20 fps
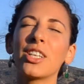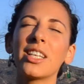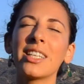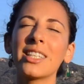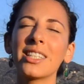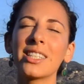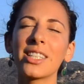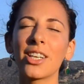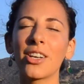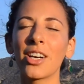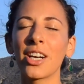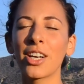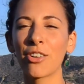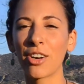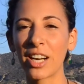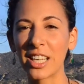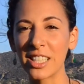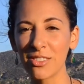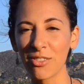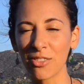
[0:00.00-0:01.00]
easier and
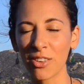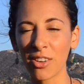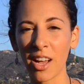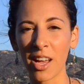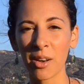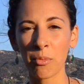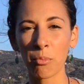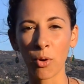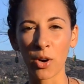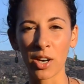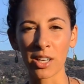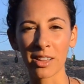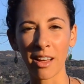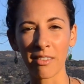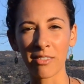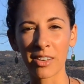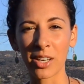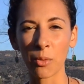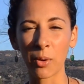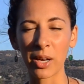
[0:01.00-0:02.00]
graceful and more
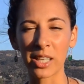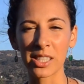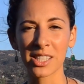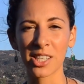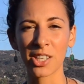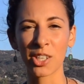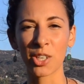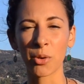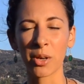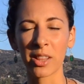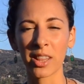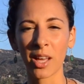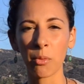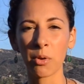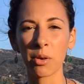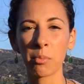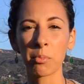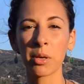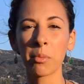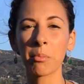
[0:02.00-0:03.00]
loving ways to do it that
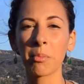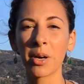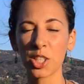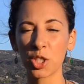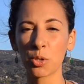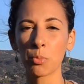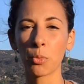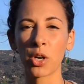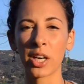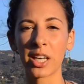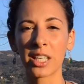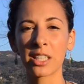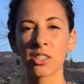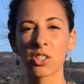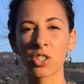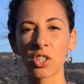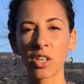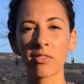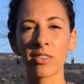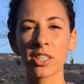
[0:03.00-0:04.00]
would be much more in
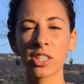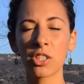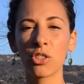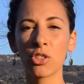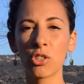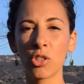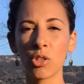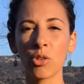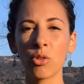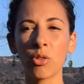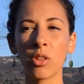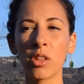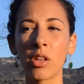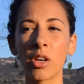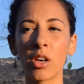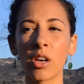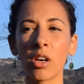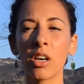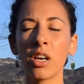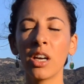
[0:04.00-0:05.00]
service to
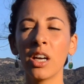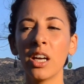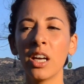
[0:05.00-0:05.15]
the